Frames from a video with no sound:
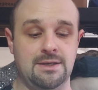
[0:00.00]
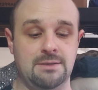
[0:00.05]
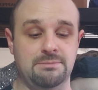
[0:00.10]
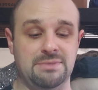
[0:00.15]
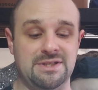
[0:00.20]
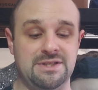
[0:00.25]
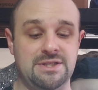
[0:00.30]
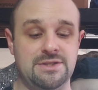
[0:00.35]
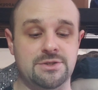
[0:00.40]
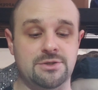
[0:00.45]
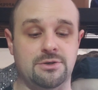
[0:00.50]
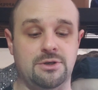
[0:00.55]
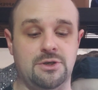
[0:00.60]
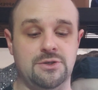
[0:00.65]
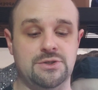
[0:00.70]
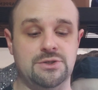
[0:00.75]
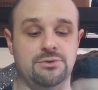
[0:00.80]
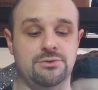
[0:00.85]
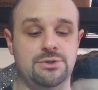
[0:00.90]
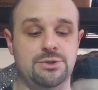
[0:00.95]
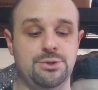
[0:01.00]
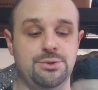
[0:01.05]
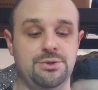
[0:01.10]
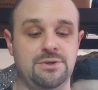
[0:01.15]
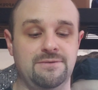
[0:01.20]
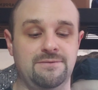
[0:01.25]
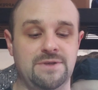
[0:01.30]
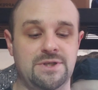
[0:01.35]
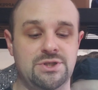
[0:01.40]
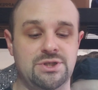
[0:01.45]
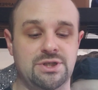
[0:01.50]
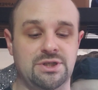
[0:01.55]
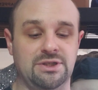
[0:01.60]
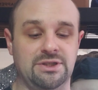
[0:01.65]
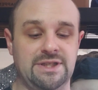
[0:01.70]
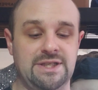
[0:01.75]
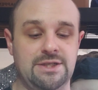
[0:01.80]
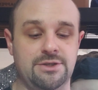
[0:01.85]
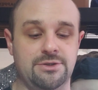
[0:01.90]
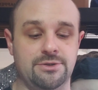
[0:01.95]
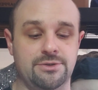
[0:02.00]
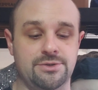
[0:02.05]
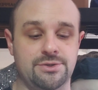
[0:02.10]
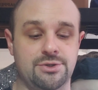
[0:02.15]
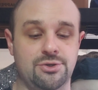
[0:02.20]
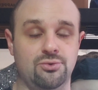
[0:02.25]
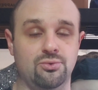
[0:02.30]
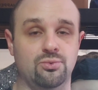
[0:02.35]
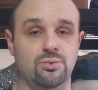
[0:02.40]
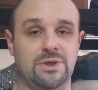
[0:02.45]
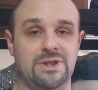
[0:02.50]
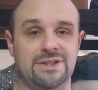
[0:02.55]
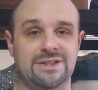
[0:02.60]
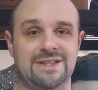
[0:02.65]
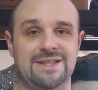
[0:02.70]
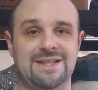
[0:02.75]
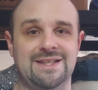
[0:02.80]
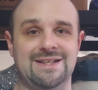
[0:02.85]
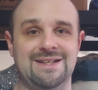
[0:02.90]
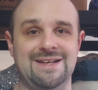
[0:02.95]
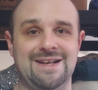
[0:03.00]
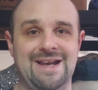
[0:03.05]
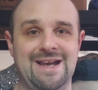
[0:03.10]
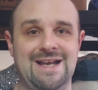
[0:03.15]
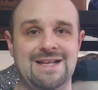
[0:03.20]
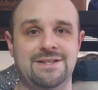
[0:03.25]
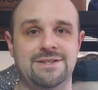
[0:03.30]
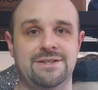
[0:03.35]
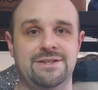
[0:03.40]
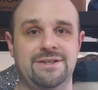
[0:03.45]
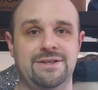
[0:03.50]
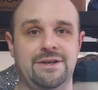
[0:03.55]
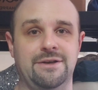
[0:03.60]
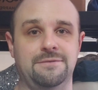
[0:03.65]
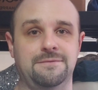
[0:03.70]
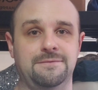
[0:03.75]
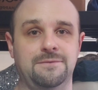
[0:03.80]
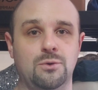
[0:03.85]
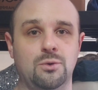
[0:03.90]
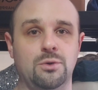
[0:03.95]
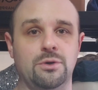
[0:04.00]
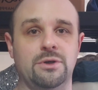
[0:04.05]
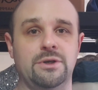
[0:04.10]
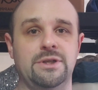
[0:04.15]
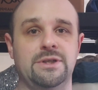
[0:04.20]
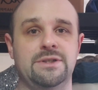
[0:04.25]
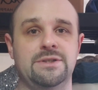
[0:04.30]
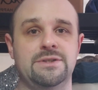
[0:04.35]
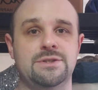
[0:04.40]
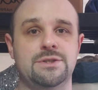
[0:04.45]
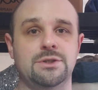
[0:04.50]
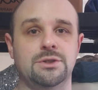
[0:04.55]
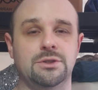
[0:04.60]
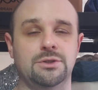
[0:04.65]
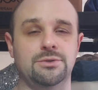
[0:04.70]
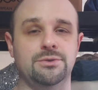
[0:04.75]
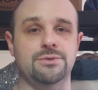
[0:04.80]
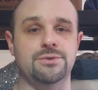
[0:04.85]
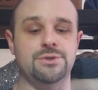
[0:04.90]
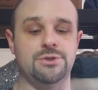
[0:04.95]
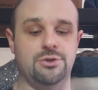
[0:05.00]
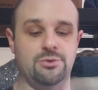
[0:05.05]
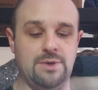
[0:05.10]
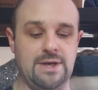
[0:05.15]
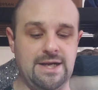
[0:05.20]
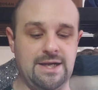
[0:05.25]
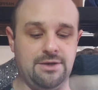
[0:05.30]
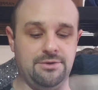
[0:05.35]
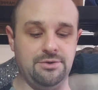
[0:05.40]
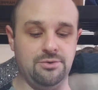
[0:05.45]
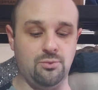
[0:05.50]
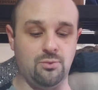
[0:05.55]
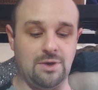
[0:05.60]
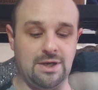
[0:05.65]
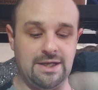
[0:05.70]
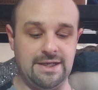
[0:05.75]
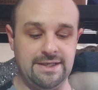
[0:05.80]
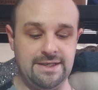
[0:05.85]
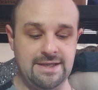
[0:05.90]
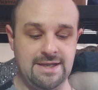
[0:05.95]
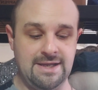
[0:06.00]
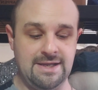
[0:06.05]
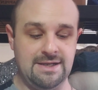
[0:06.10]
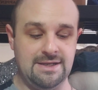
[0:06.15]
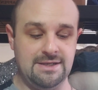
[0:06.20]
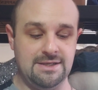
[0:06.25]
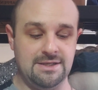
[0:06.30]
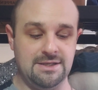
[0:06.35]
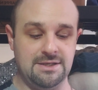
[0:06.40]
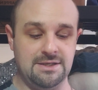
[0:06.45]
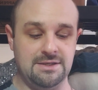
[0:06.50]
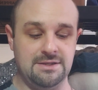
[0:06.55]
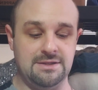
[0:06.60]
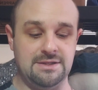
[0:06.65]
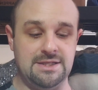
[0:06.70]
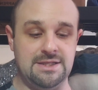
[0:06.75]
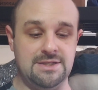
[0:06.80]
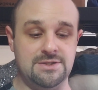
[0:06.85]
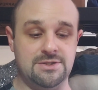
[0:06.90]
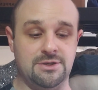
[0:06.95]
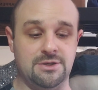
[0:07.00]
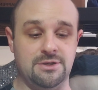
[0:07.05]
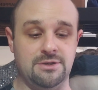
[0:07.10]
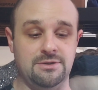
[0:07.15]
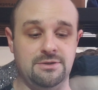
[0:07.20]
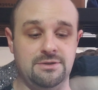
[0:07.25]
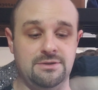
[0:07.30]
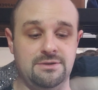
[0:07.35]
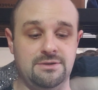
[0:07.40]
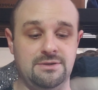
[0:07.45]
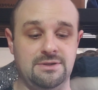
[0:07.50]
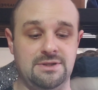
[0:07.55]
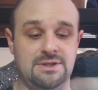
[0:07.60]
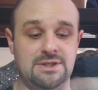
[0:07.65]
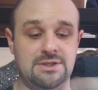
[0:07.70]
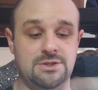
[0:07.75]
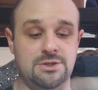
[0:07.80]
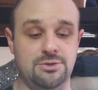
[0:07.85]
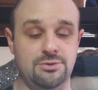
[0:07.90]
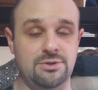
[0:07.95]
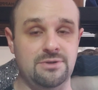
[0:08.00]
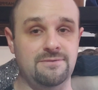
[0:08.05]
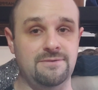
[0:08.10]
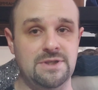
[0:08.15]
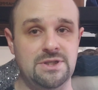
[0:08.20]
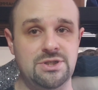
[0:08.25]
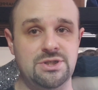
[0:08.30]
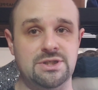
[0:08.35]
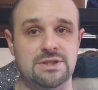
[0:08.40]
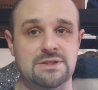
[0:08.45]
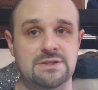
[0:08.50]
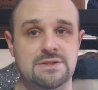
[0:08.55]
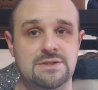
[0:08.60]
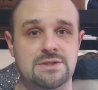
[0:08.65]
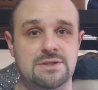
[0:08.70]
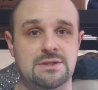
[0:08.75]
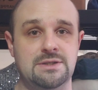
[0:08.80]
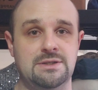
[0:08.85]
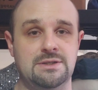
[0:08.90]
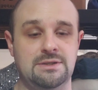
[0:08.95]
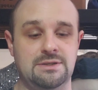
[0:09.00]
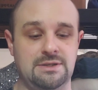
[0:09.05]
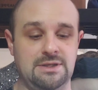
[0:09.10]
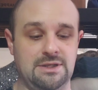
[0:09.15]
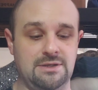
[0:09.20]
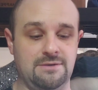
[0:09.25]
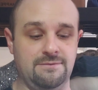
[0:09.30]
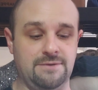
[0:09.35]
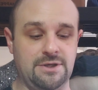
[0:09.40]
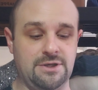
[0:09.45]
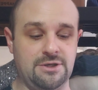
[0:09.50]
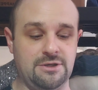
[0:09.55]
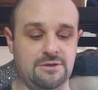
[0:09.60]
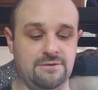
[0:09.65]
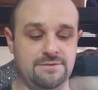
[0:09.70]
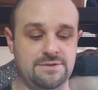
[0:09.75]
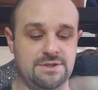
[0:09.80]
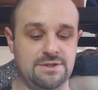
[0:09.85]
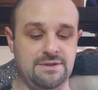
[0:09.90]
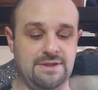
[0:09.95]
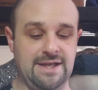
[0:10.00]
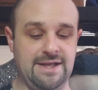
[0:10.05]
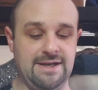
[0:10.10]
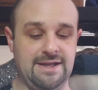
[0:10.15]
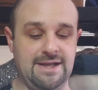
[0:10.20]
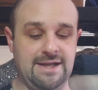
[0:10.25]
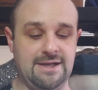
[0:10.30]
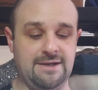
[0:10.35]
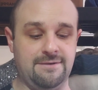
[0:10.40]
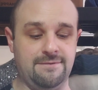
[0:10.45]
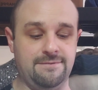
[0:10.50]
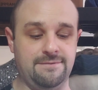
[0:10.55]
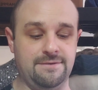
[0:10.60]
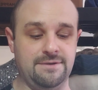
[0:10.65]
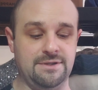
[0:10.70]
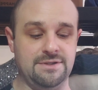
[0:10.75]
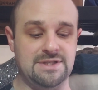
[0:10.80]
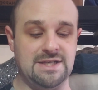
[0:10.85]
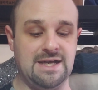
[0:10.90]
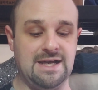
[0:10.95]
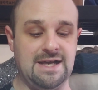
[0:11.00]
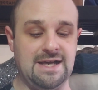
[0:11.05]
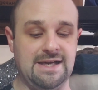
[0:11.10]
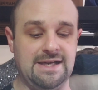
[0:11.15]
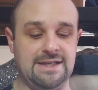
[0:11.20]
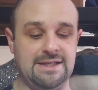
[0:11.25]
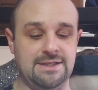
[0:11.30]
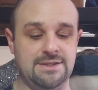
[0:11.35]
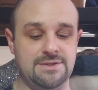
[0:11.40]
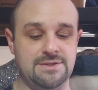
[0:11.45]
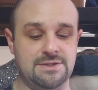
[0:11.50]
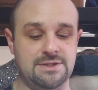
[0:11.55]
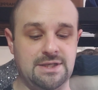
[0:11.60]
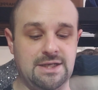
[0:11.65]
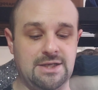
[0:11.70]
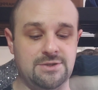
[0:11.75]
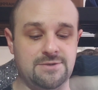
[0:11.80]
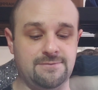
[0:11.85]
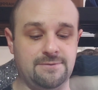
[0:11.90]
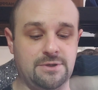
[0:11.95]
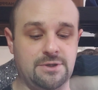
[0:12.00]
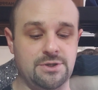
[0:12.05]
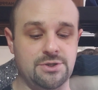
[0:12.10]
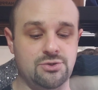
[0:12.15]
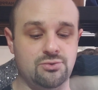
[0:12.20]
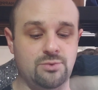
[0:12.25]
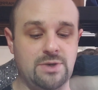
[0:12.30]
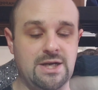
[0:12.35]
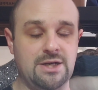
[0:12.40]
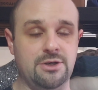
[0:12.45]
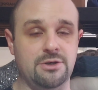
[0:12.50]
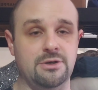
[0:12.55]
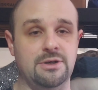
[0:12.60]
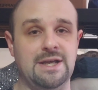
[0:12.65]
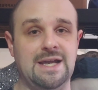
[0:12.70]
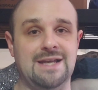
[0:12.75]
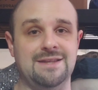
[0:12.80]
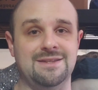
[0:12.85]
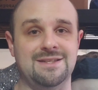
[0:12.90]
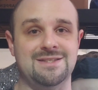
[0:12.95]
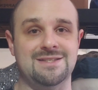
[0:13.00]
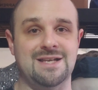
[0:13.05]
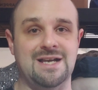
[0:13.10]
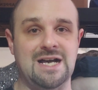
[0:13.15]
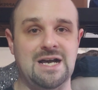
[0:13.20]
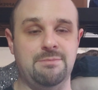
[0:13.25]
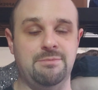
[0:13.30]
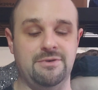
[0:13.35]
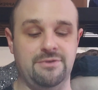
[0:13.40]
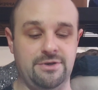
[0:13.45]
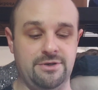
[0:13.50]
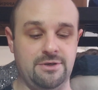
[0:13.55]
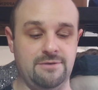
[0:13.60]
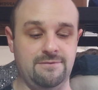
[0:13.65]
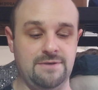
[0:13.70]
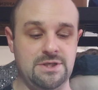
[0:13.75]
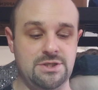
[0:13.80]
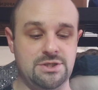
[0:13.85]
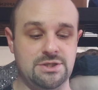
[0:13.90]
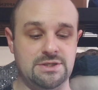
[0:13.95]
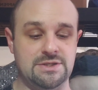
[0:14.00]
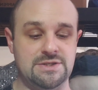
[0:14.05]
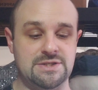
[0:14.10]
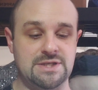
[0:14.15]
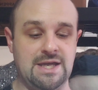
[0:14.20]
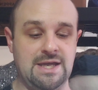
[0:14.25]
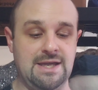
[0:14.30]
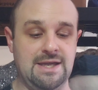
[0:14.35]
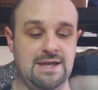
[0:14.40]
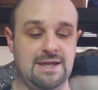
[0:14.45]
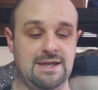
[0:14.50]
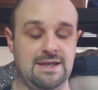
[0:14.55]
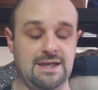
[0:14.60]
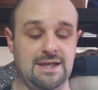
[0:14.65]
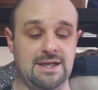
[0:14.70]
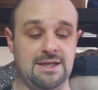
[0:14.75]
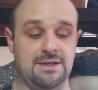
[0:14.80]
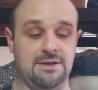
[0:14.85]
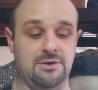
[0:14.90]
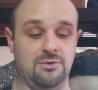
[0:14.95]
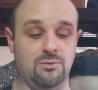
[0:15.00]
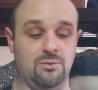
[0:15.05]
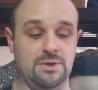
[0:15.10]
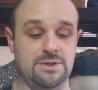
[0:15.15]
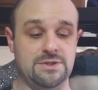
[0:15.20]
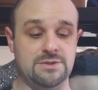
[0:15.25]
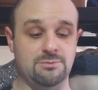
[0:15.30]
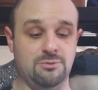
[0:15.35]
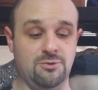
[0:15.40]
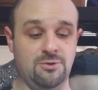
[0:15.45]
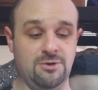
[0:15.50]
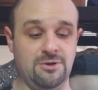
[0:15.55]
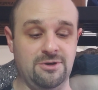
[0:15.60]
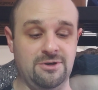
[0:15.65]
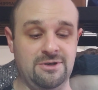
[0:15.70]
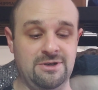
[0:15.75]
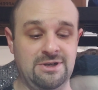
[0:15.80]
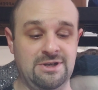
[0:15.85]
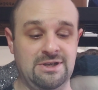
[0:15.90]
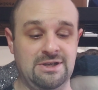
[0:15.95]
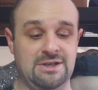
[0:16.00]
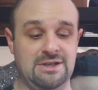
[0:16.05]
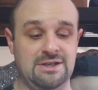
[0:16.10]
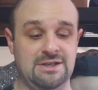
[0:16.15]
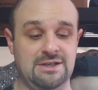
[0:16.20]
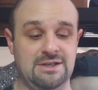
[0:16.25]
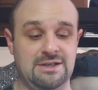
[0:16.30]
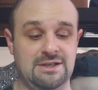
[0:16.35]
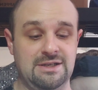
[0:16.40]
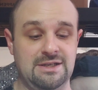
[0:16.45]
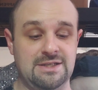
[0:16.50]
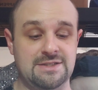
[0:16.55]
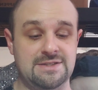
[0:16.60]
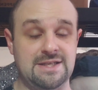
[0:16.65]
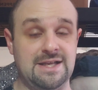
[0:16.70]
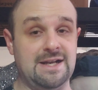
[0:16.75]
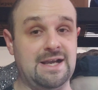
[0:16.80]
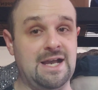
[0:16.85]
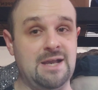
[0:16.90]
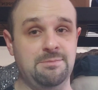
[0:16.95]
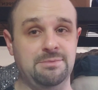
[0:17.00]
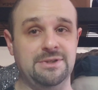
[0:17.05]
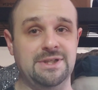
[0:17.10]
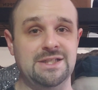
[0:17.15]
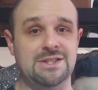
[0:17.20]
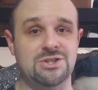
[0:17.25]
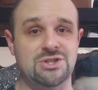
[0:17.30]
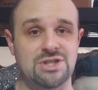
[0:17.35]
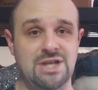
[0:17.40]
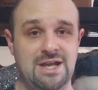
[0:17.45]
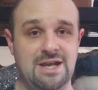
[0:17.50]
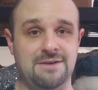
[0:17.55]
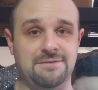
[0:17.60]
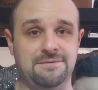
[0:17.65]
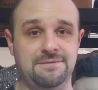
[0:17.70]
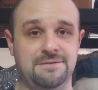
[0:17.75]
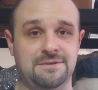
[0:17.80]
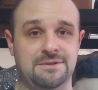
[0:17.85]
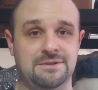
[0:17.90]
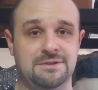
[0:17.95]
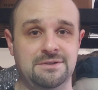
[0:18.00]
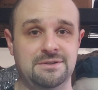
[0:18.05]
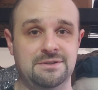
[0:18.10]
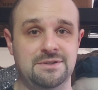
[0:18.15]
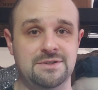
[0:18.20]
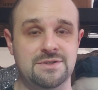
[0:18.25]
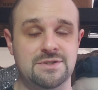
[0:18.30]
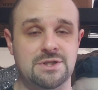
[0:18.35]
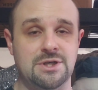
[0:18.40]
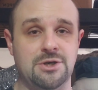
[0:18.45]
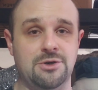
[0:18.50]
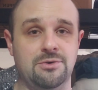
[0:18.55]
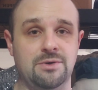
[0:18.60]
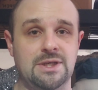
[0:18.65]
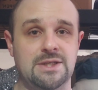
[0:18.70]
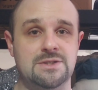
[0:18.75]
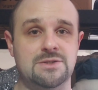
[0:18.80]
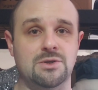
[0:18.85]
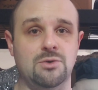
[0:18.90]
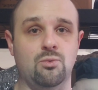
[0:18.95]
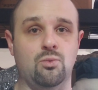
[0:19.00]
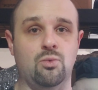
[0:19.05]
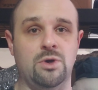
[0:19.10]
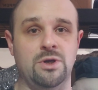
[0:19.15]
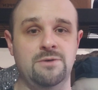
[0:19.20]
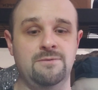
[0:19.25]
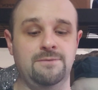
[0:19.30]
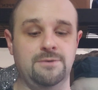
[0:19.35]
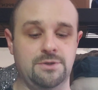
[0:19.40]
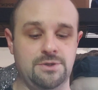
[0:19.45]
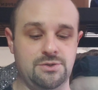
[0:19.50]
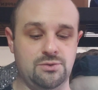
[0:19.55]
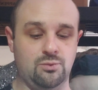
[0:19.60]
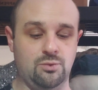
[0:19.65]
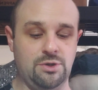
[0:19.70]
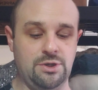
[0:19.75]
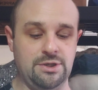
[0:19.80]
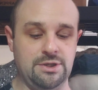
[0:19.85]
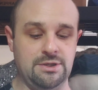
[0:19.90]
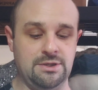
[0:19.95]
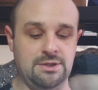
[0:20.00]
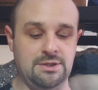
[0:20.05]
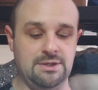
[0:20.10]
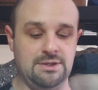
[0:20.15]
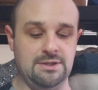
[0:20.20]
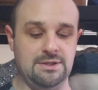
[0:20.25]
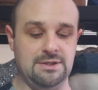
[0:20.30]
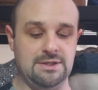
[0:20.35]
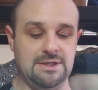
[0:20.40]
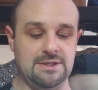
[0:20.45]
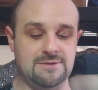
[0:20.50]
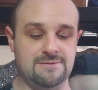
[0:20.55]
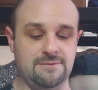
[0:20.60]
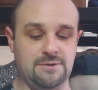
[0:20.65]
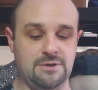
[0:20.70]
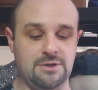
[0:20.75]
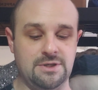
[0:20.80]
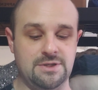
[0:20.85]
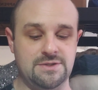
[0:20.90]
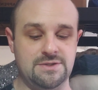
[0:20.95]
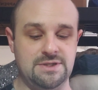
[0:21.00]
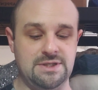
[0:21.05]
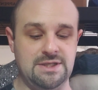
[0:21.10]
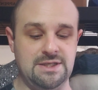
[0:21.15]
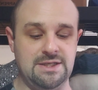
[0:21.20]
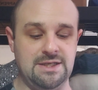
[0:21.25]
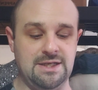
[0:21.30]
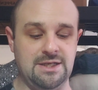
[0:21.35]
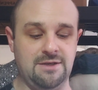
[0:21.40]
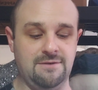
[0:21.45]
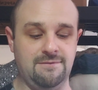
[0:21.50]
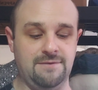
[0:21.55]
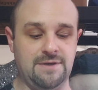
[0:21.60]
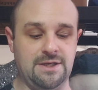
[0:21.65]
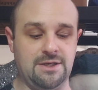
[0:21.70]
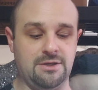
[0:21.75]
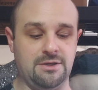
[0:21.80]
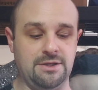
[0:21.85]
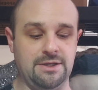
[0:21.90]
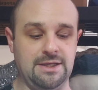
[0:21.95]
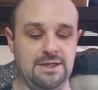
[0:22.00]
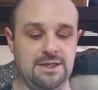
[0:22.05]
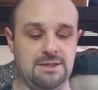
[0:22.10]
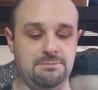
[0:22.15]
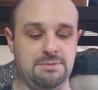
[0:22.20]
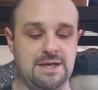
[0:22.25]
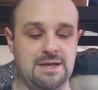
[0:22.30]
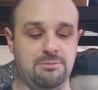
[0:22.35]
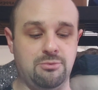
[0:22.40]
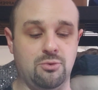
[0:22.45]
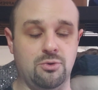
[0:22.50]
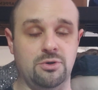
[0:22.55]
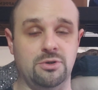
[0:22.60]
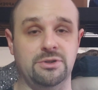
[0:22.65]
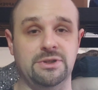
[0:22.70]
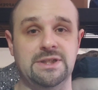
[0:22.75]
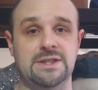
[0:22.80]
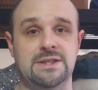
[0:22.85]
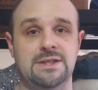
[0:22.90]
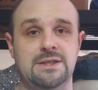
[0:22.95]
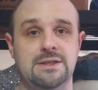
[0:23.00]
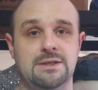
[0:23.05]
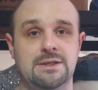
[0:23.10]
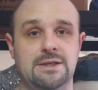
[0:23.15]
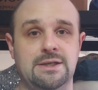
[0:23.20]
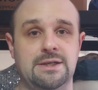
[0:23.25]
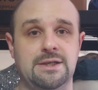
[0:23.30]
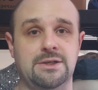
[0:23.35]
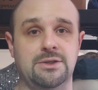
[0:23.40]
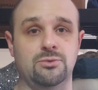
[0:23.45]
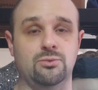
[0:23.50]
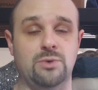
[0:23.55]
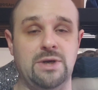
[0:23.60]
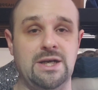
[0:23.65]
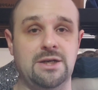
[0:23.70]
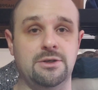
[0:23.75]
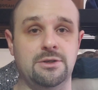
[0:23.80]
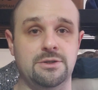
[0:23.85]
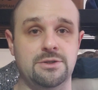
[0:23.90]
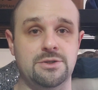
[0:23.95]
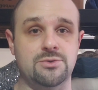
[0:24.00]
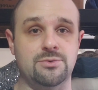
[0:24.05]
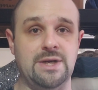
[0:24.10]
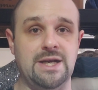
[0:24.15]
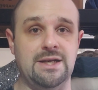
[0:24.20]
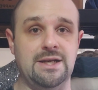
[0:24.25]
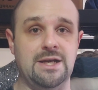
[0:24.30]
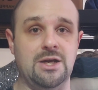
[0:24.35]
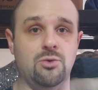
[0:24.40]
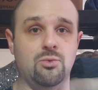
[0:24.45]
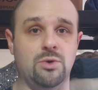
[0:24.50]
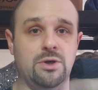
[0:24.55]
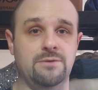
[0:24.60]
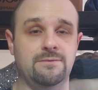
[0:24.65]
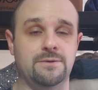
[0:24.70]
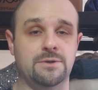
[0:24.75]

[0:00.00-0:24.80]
but these are also two division leaders who really cannot afford to lose ground. Why? These are the two divisions involved that have ties as far as record at the top of their divisions. And what's more is that I played Jeff. So it's 1 versus 1 as far as the NFL and Pop Warner League records right now. 1